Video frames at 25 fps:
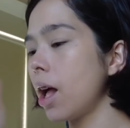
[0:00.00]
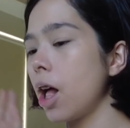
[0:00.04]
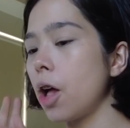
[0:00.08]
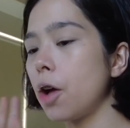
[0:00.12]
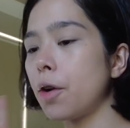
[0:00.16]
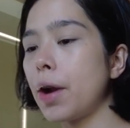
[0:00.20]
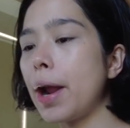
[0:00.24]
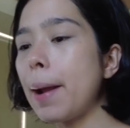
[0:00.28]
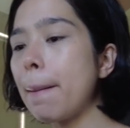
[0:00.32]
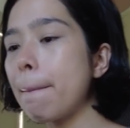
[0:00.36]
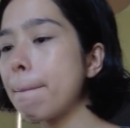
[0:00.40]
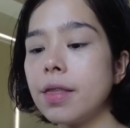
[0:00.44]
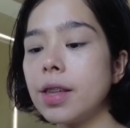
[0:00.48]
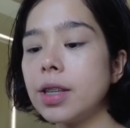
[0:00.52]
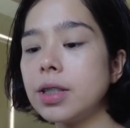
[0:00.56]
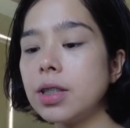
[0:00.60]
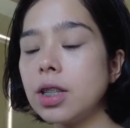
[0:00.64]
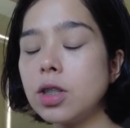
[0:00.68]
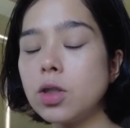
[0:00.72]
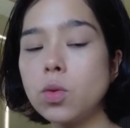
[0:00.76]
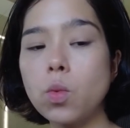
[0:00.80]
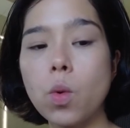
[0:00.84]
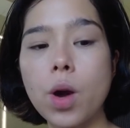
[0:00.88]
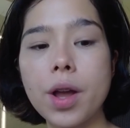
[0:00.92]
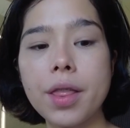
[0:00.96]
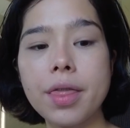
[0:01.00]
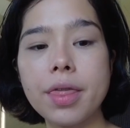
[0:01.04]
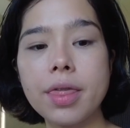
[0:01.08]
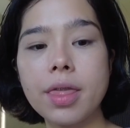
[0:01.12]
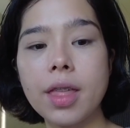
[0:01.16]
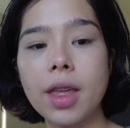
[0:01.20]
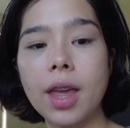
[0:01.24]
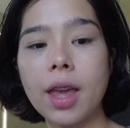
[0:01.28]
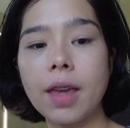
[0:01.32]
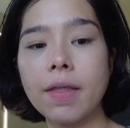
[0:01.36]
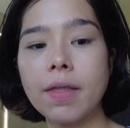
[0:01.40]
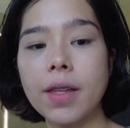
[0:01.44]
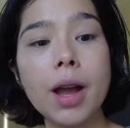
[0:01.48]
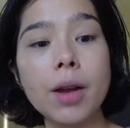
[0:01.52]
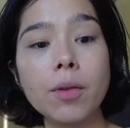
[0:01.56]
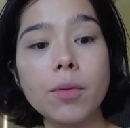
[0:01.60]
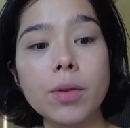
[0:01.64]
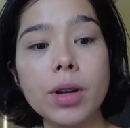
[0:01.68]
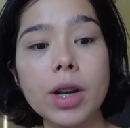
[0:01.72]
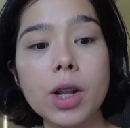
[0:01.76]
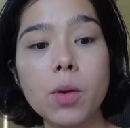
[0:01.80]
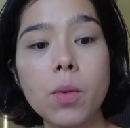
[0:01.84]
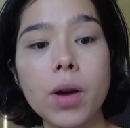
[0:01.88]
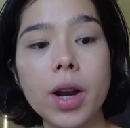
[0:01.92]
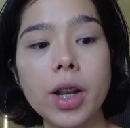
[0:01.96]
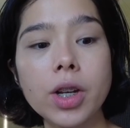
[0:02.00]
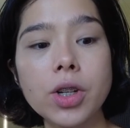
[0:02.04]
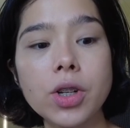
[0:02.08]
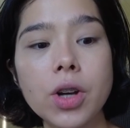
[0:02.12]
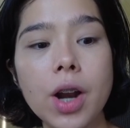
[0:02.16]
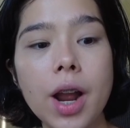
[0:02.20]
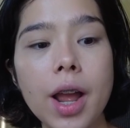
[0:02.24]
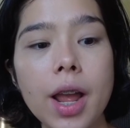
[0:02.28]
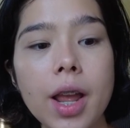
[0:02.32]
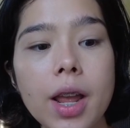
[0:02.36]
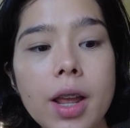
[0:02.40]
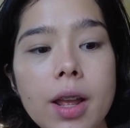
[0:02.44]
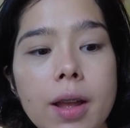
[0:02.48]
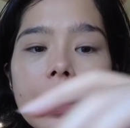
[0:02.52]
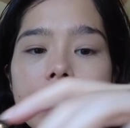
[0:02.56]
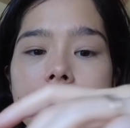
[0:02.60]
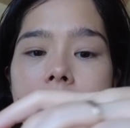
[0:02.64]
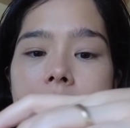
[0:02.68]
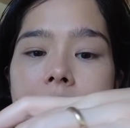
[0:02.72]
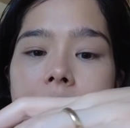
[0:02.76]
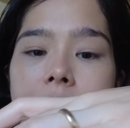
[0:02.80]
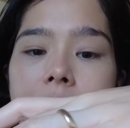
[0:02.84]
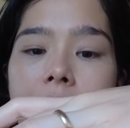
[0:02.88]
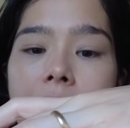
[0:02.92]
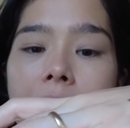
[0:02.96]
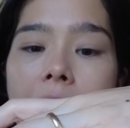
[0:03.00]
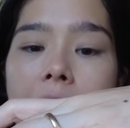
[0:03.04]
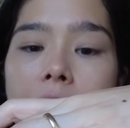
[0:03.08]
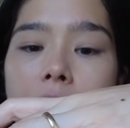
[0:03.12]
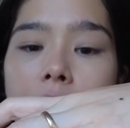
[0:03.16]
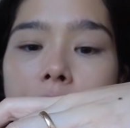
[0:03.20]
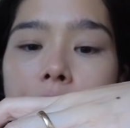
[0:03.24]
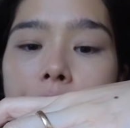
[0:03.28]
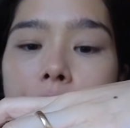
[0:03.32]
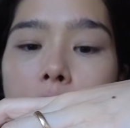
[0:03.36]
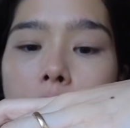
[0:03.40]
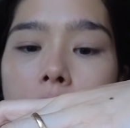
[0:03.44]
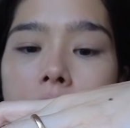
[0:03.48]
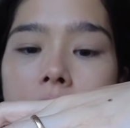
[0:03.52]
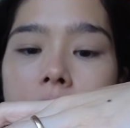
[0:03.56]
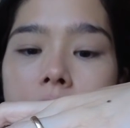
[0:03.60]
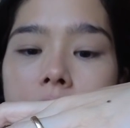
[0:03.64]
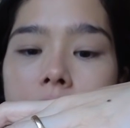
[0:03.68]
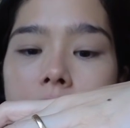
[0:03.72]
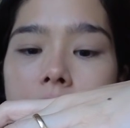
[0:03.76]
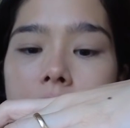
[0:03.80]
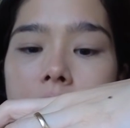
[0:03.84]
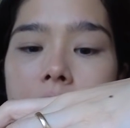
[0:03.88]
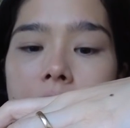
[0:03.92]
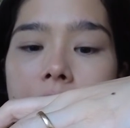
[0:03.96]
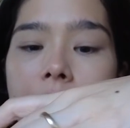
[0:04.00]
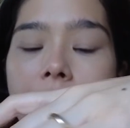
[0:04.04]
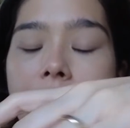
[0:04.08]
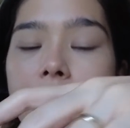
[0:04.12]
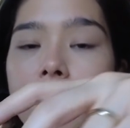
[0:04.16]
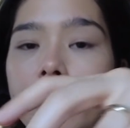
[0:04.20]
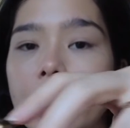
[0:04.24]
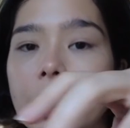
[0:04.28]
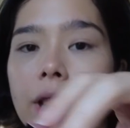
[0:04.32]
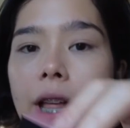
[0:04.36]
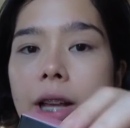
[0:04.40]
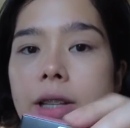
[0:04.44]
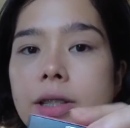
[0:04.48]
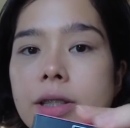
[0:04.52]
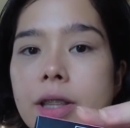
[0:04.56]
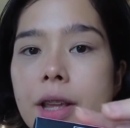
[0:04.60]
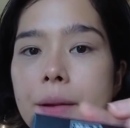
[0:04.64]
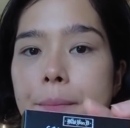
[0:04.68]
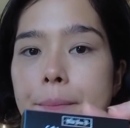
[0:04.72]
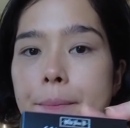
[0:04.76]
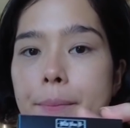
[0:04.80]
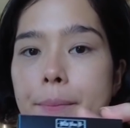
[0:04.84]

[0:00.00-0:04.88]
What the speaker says: Alright, this is one thing that I really want to try. This is Kat Von D Everlasting